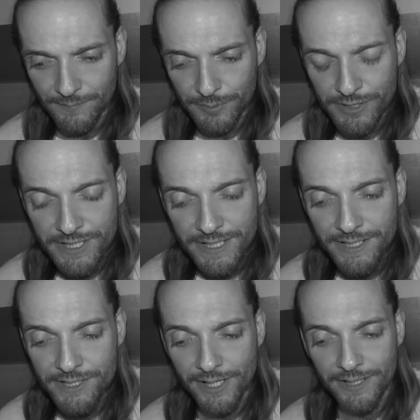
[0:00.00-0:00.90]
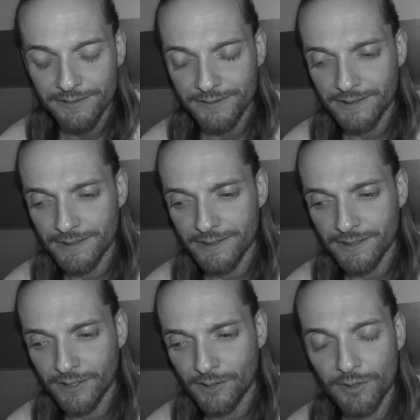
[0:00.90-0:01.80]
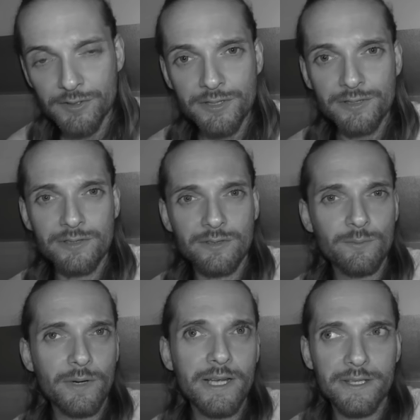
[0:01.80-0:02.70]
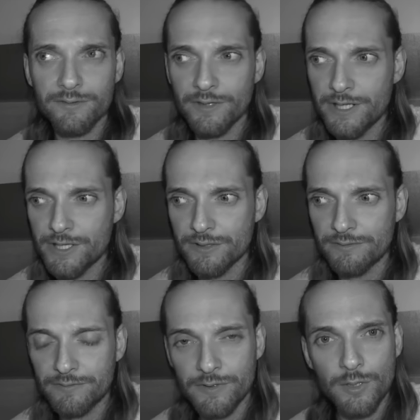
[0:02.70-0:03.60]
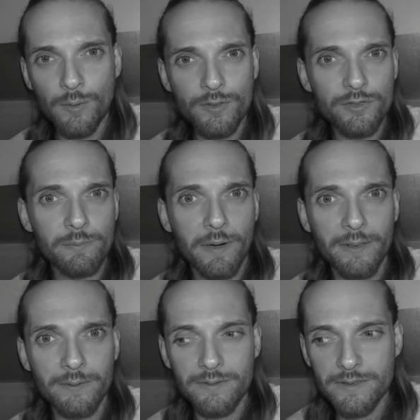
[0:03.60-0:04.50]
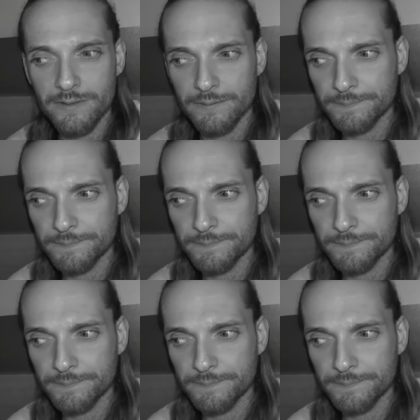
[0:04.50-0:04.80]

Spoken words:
procedure costs somewhere in the region of £200.